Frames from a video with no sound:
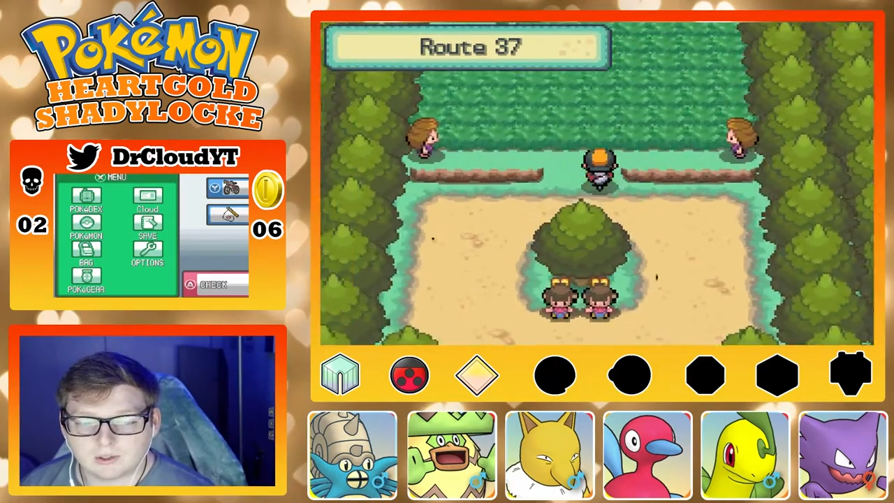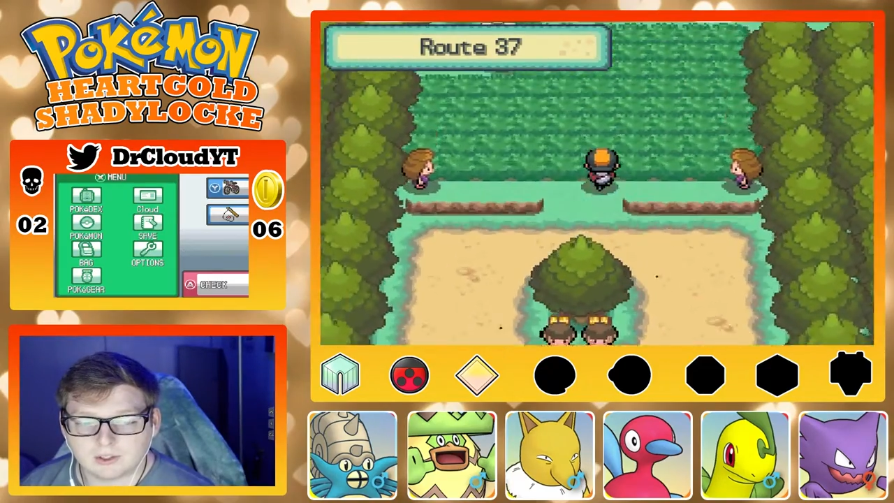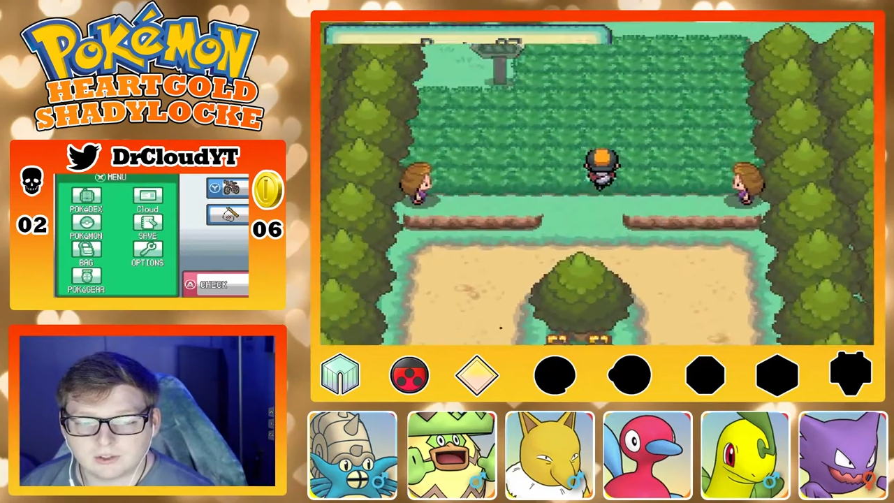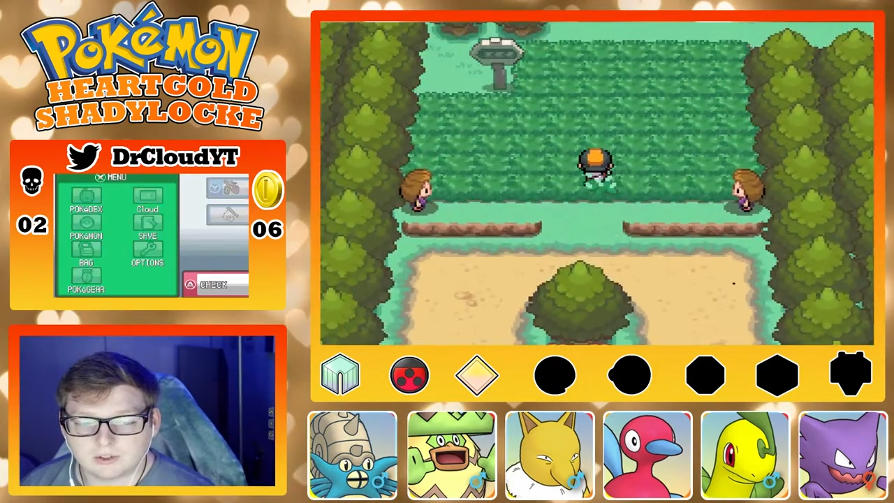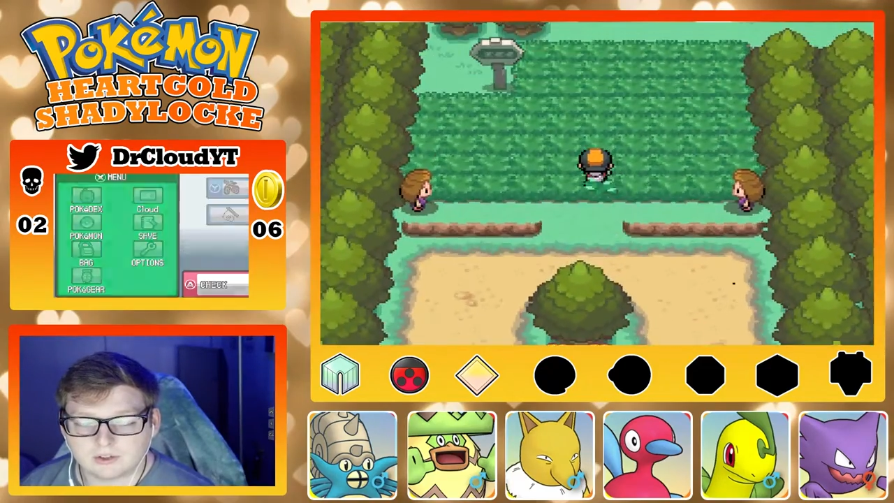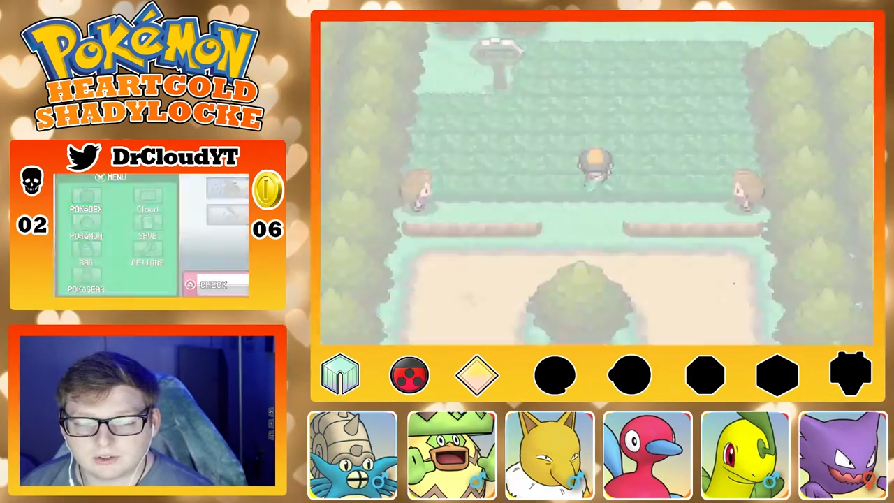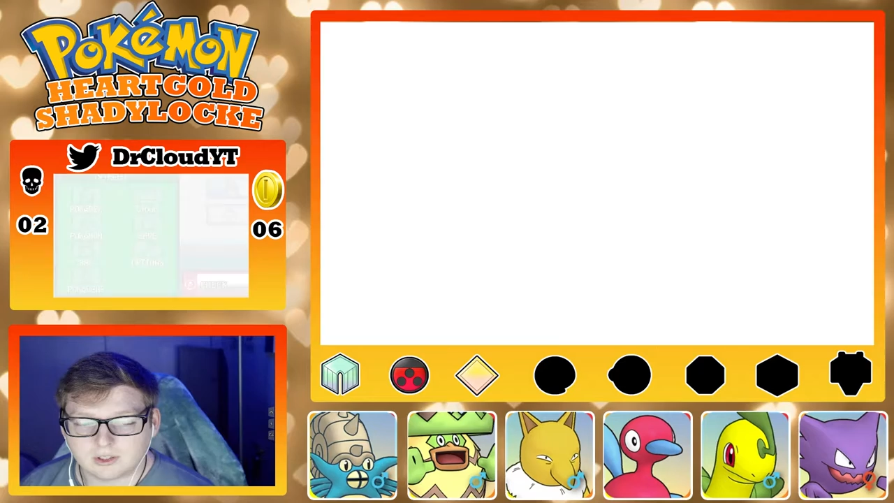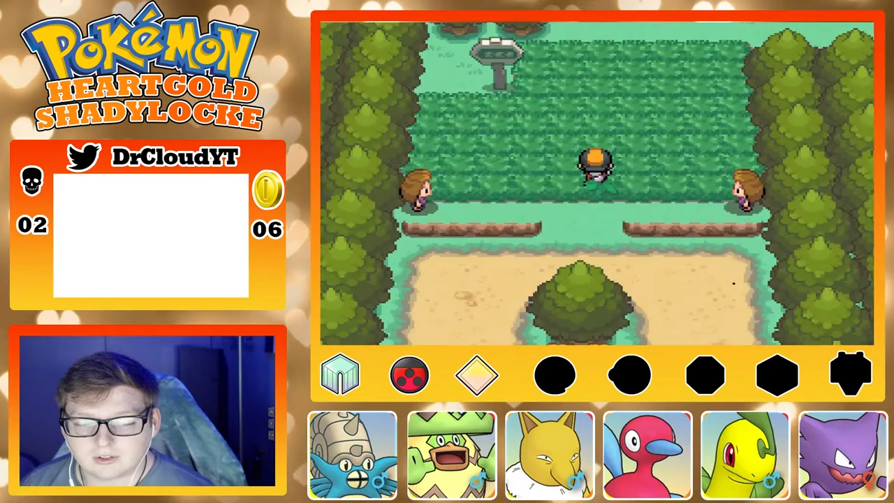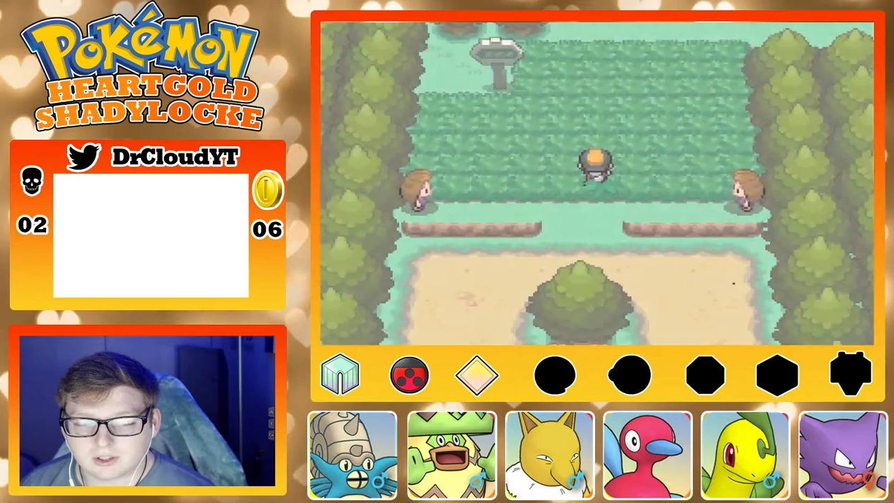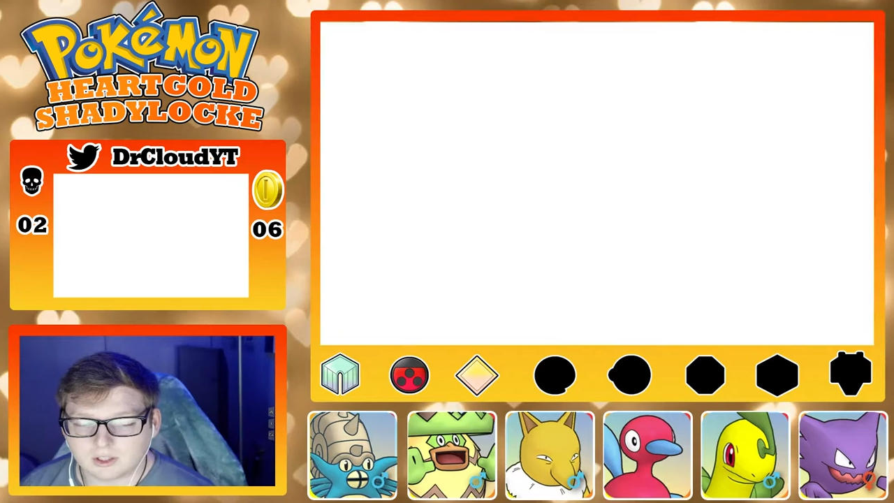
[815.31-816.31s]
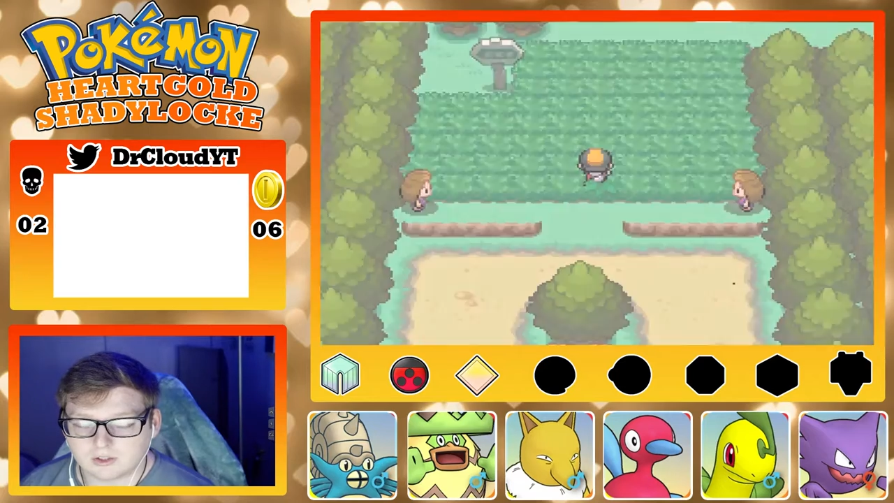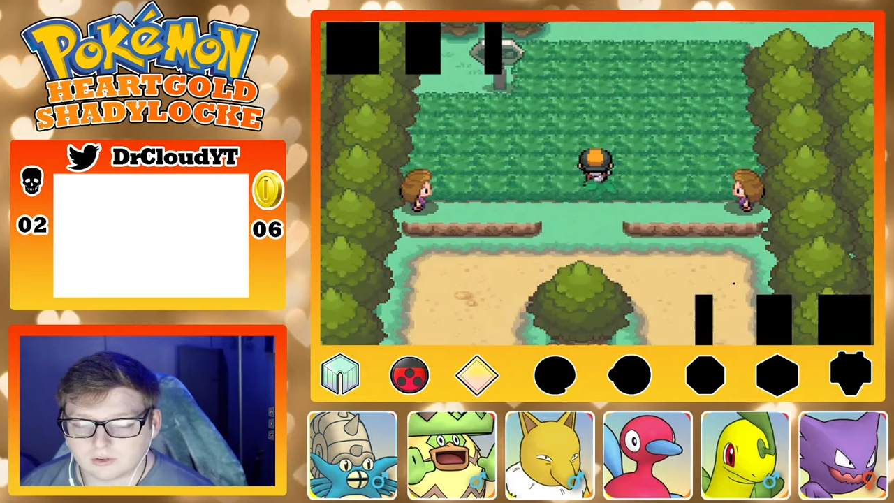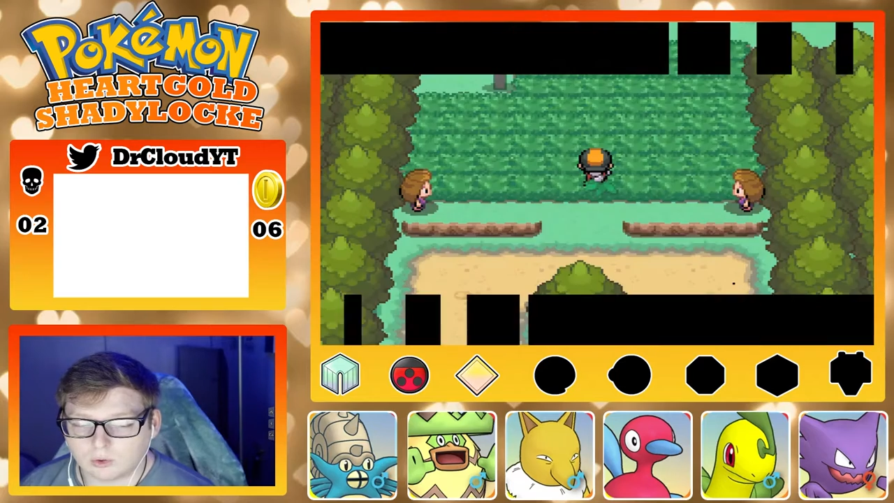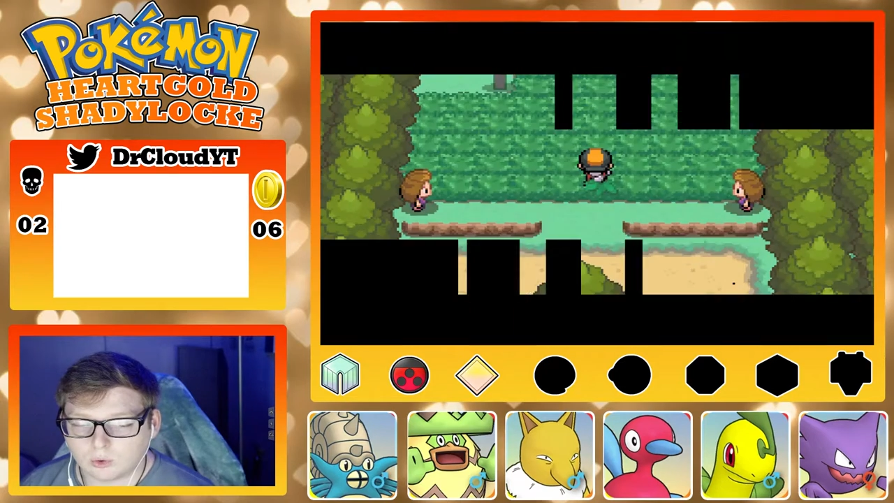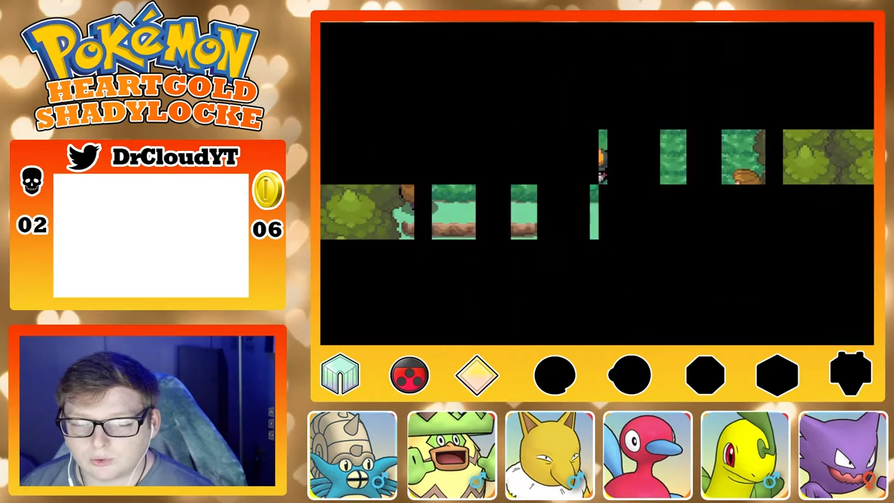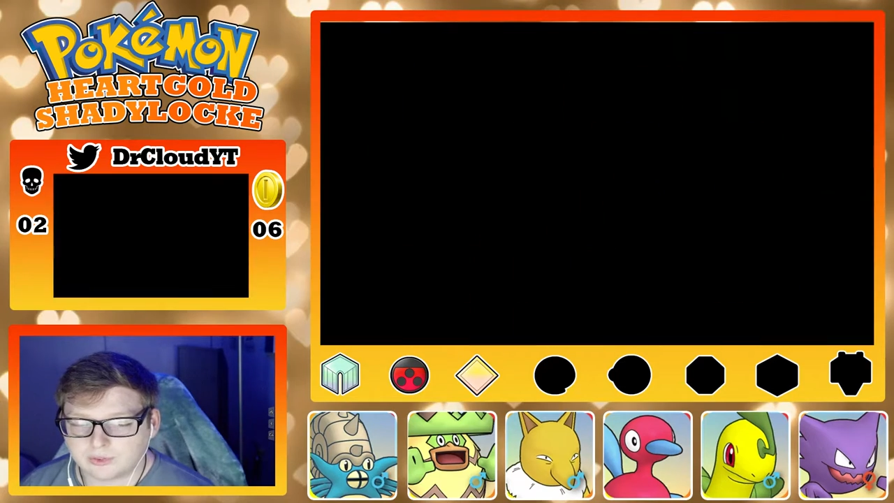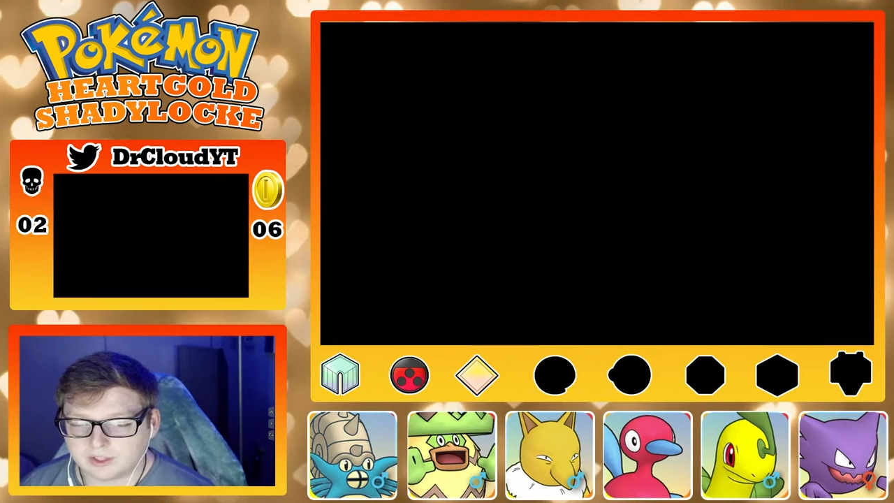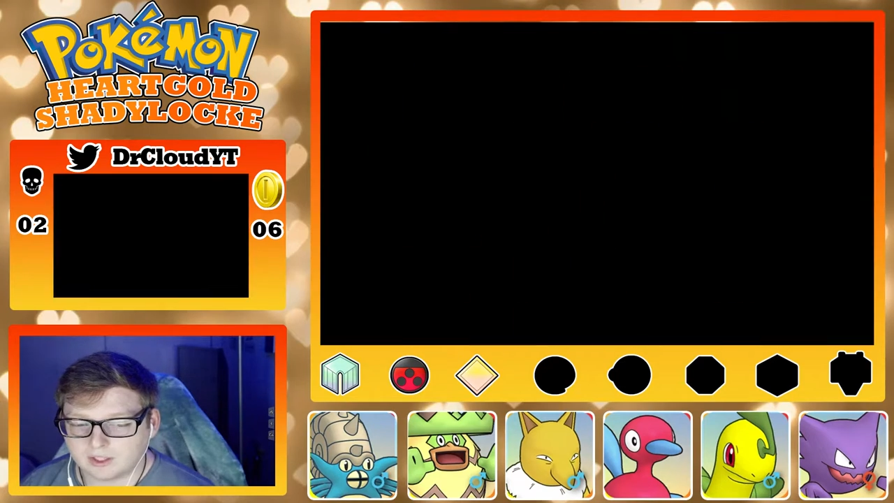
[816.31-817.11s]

It's like, it's a whole thing,